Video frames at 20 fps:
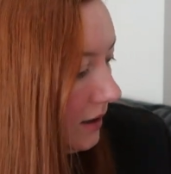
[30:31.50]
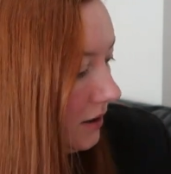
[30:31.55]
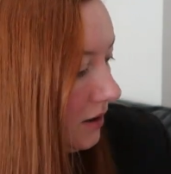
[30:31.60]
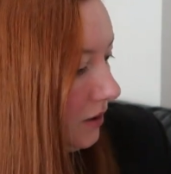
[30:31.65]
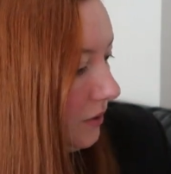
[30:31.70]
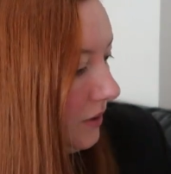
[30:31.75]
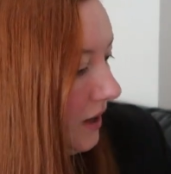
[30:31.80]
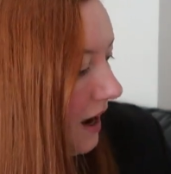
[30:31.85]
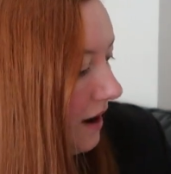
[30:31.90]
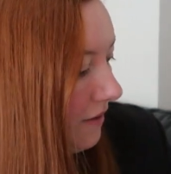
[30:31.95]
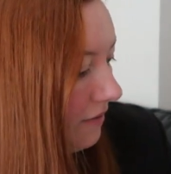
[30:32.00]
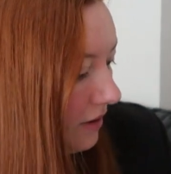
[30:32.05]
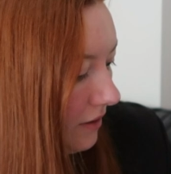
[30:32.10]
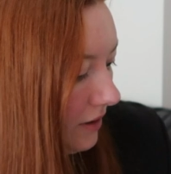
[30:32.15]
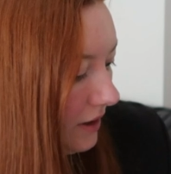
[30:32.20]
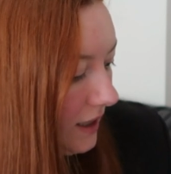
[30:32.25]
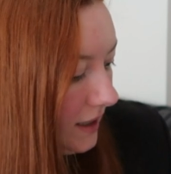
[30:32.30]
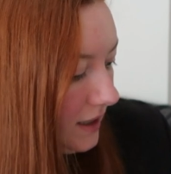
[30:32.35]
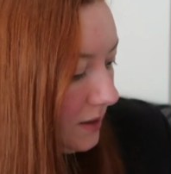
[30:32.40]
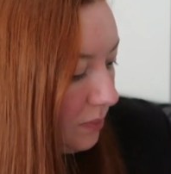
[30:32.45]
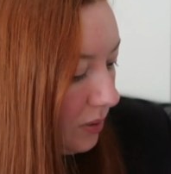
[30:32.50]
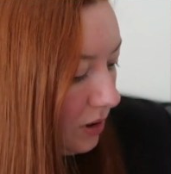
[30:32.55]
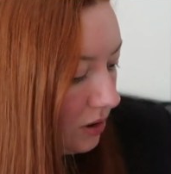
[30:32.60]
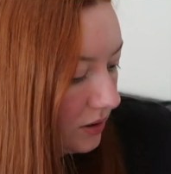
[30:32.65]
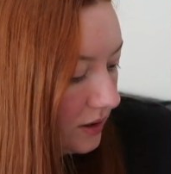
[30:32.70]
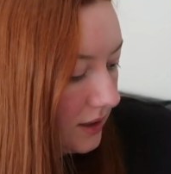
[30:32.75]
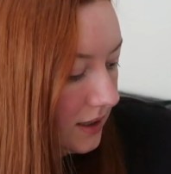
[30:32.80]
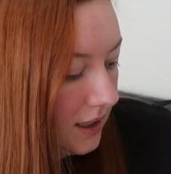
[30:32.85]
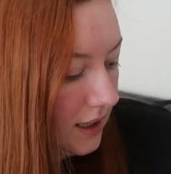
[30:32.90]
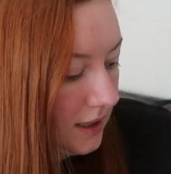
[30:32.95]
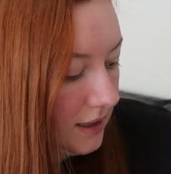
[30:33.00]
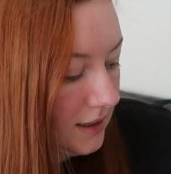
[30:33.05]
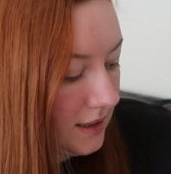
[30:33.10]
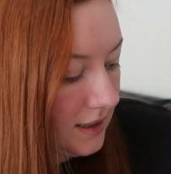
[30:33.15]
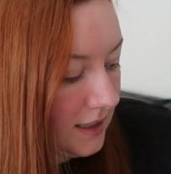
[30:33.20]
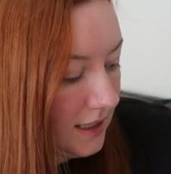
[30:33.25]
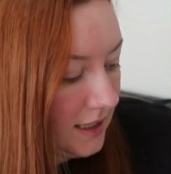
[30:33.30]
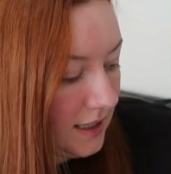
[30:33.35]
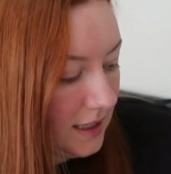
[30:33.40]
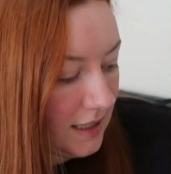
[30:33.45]
So yeah, very nice box
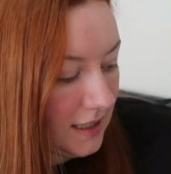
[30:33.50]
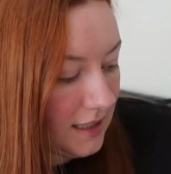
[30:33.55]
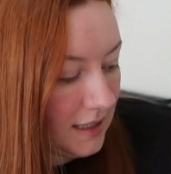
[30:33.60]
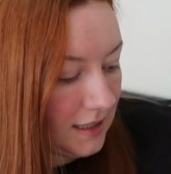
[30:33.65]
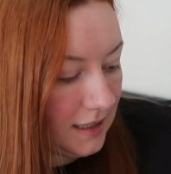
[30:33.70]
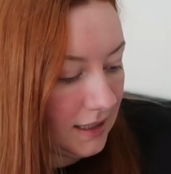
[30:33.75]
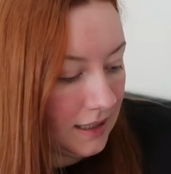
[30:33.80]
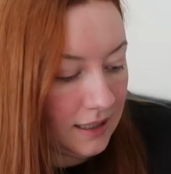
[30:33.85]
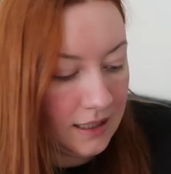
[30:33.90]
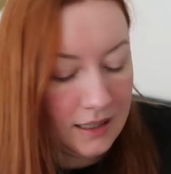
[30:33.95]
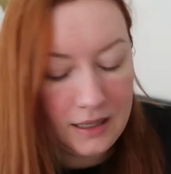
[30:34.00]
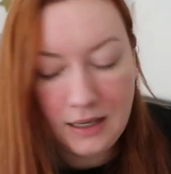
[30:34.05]
indeed.